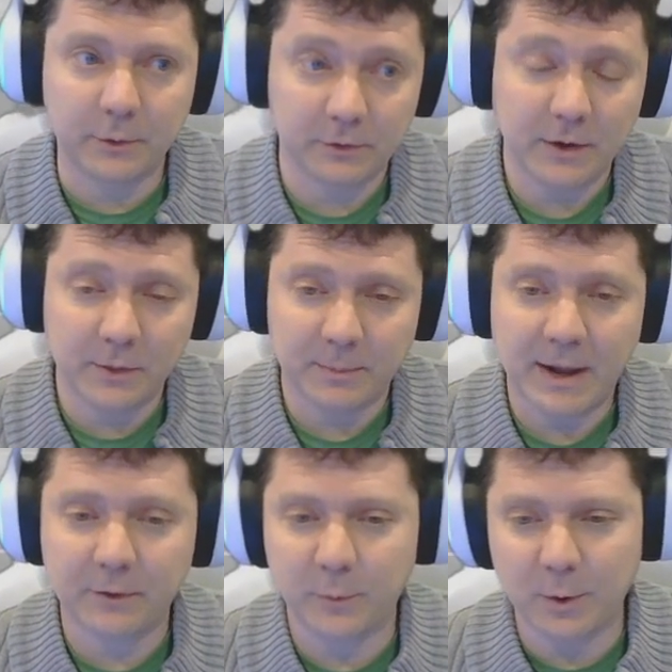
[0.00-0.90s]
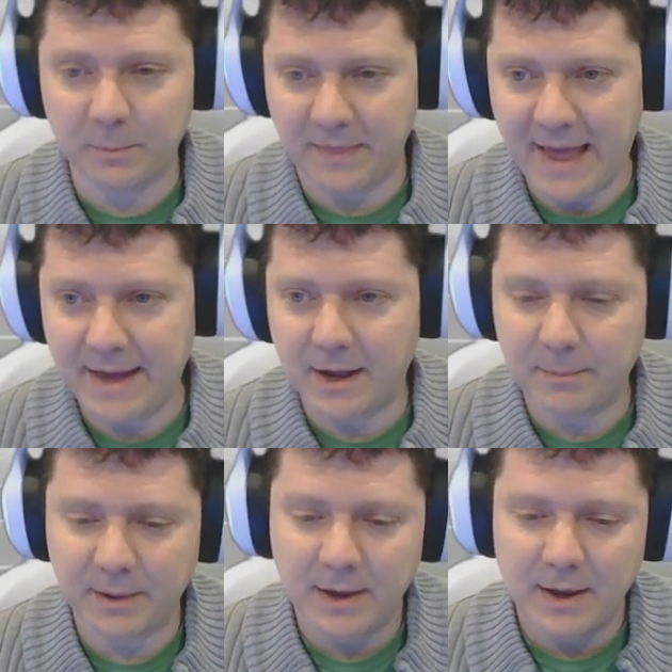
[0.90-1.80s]
another box, and we open that up,
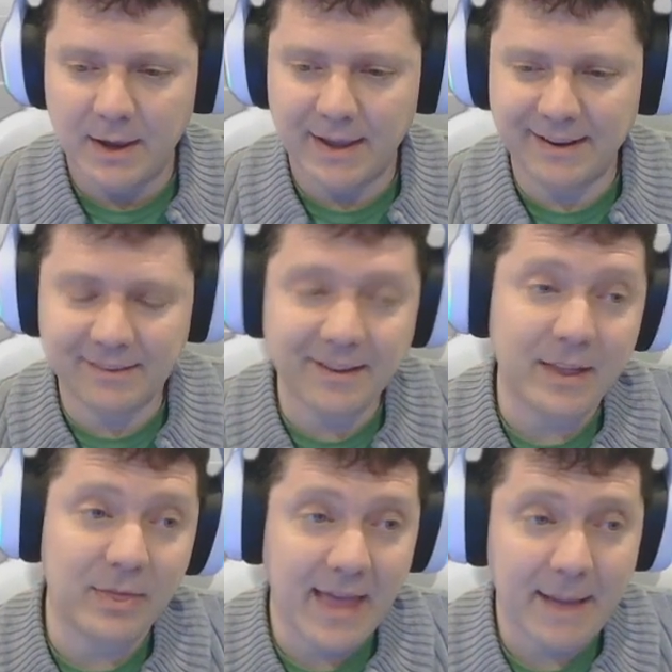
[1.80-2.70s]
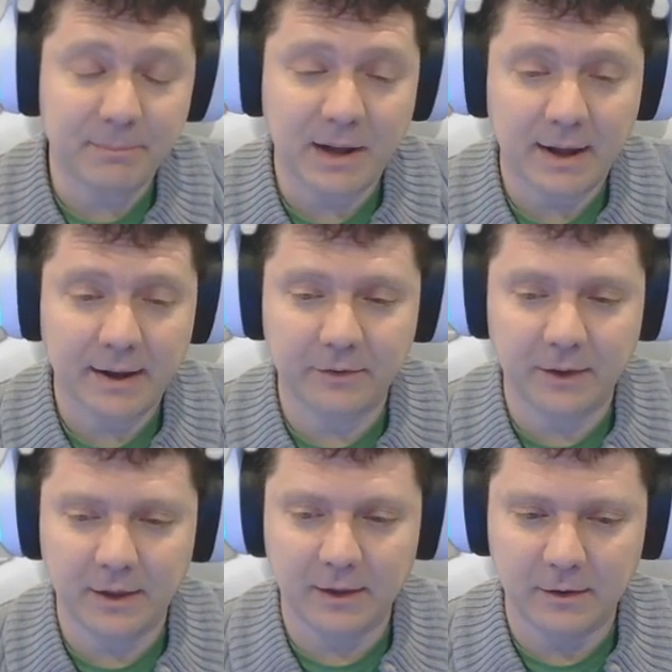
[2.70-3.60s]
and inside that box
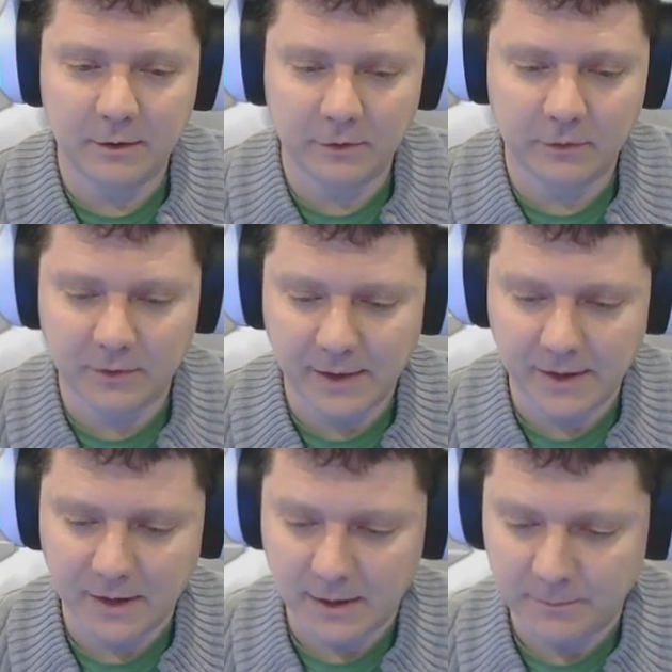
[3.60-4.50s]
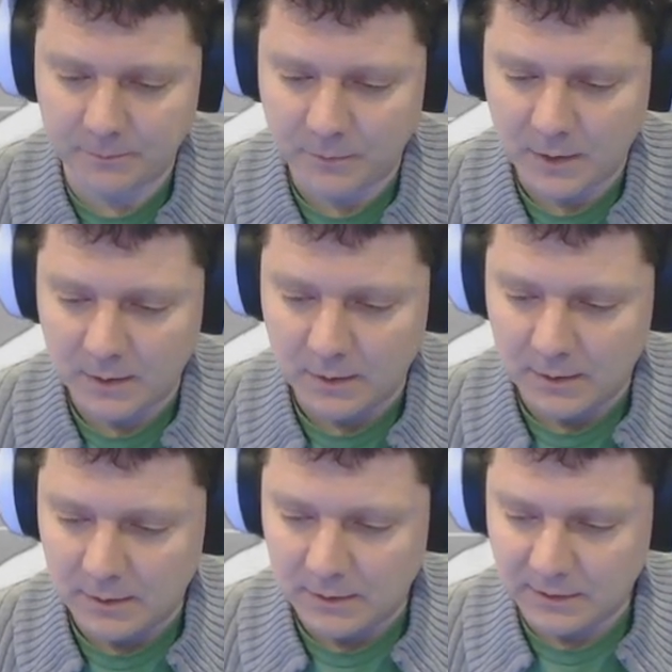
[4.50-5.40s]
is a
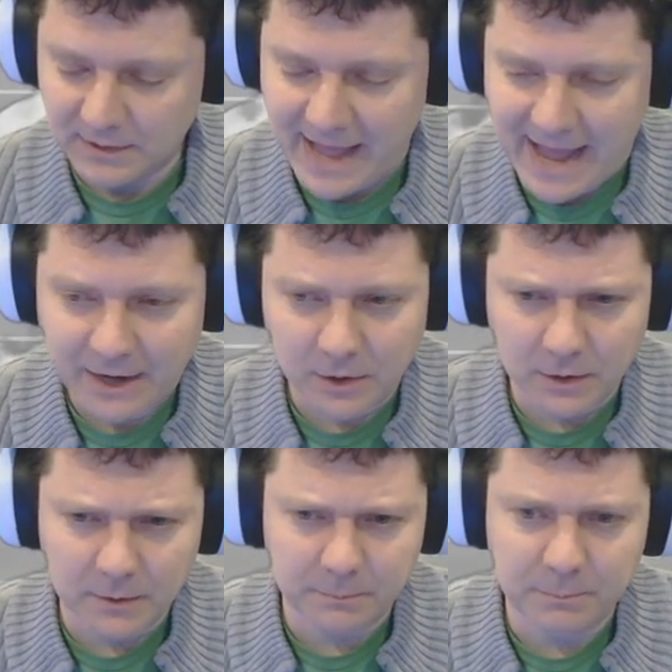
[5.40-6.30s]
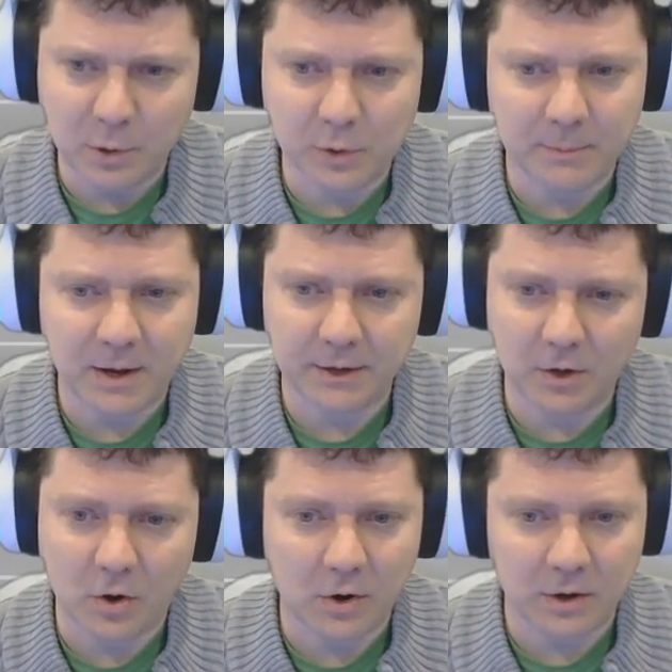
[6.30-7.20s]
lacquered Pokemon
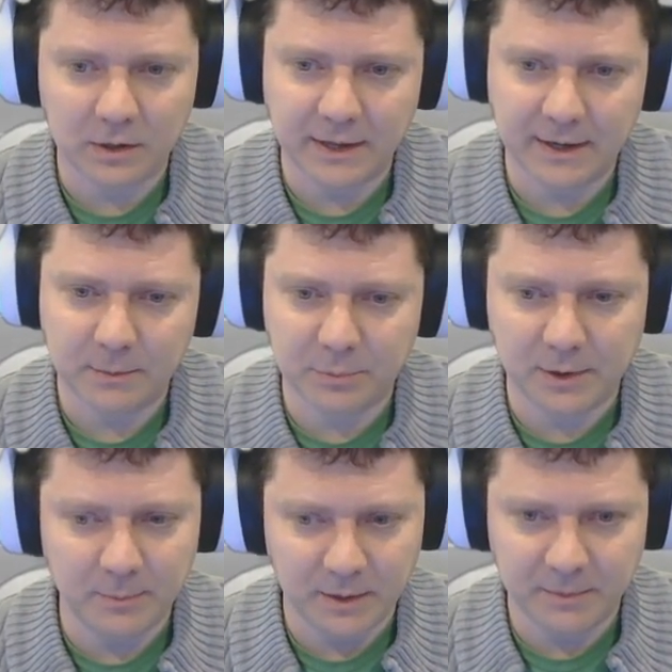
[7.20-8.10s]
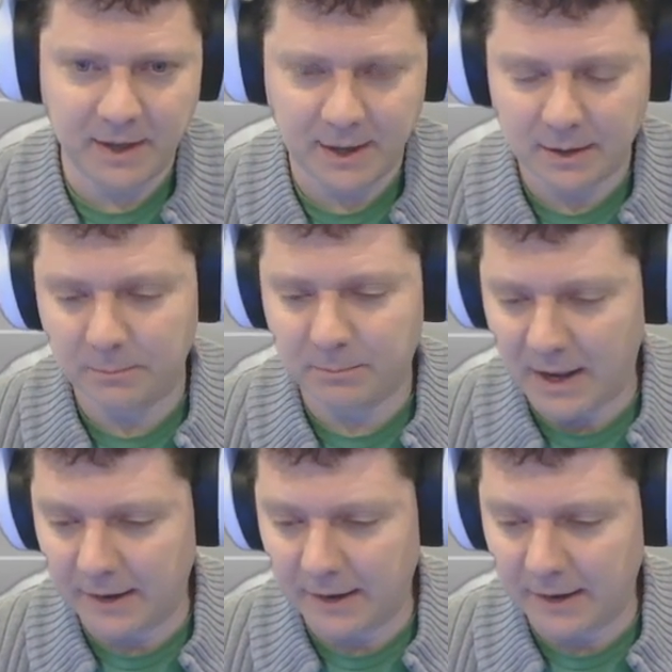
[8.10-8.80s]
card, a premium kit box.